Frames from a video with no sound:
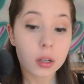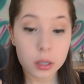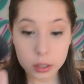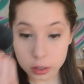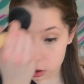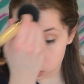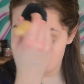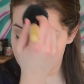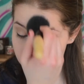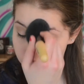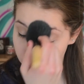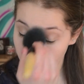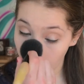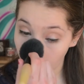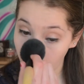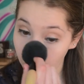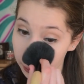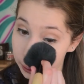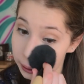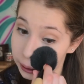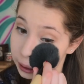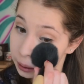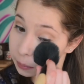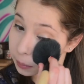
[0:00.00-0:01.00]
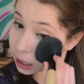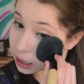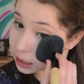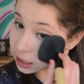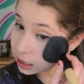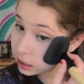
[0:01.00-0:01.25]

super oily in my